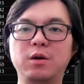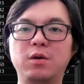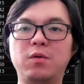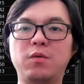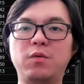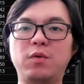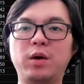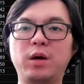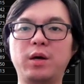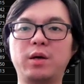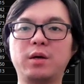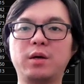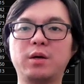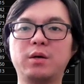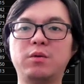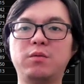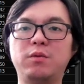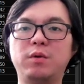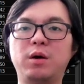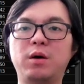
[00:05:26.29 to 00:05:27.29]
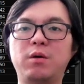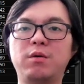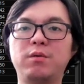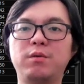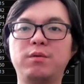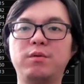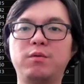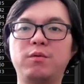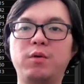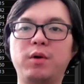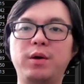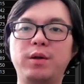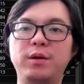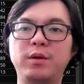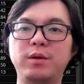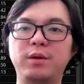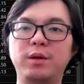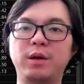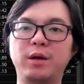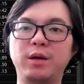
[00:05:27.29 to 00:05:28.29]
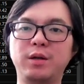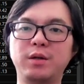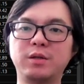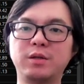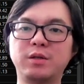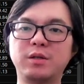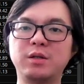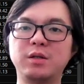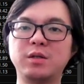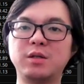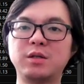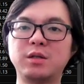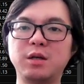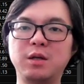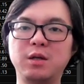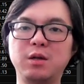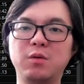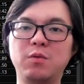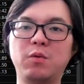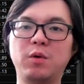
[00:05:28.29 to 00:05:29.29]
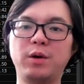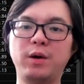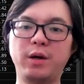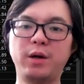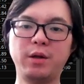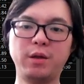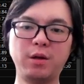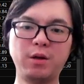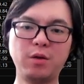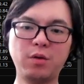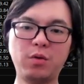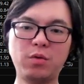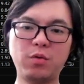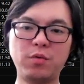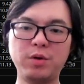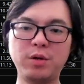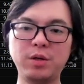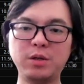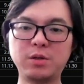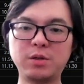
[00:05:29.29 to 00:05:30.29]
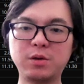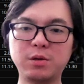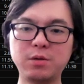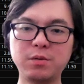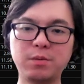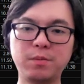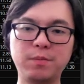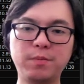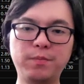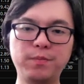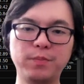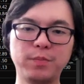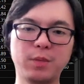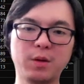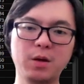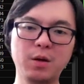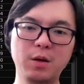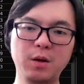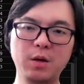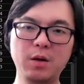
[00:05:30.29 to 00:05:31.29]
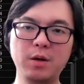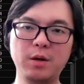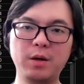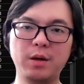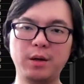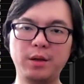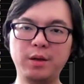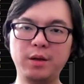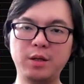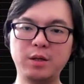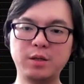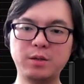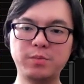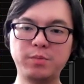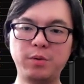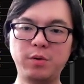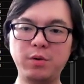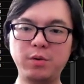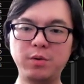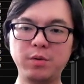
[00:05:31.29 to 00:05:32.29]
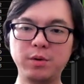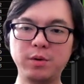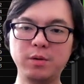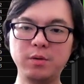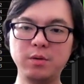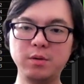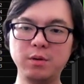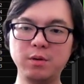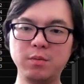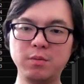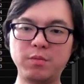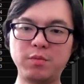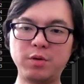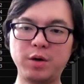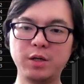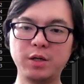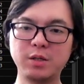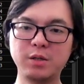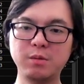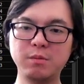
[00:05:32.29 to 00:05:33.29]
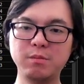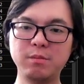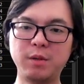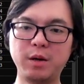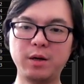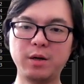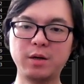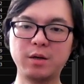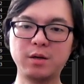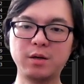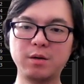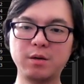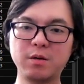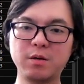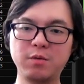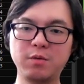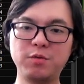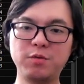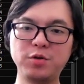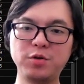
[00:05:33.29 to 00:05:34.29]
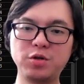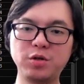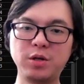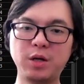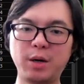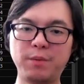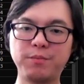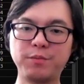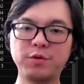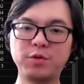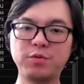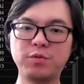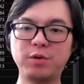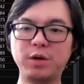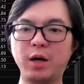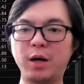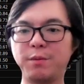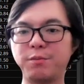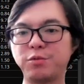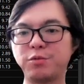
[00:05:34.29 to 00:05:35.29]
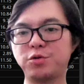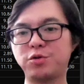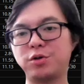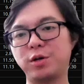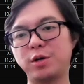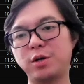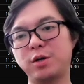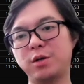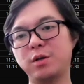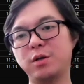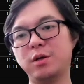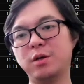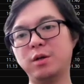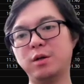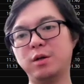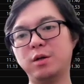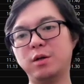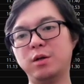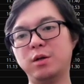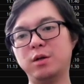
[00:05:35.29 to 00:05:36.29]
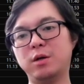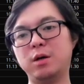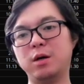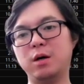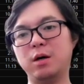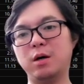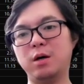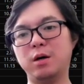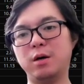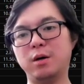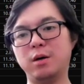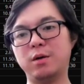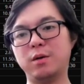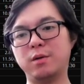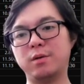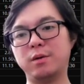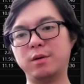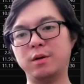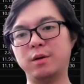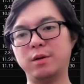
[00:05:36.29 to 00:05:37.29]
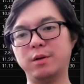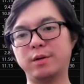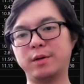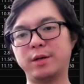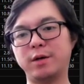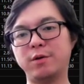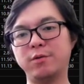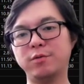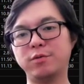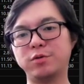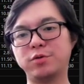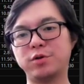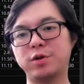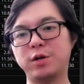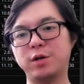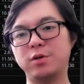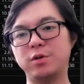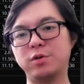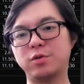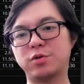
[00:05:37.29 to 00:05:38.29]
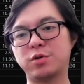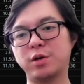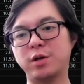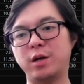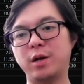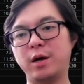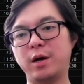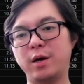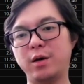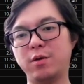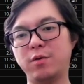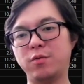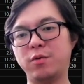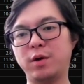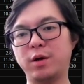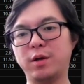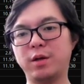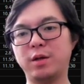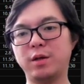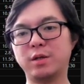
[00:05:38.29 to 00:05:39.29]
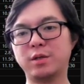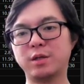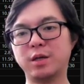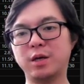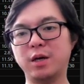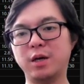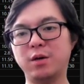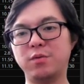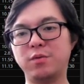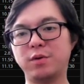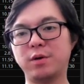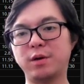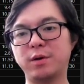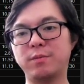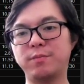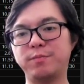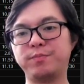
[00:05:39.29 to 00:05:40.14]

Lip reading: right around 196 and 193 zone. In this point, pricing might reaching up to the uptrend, the downtrend trend line, right this area.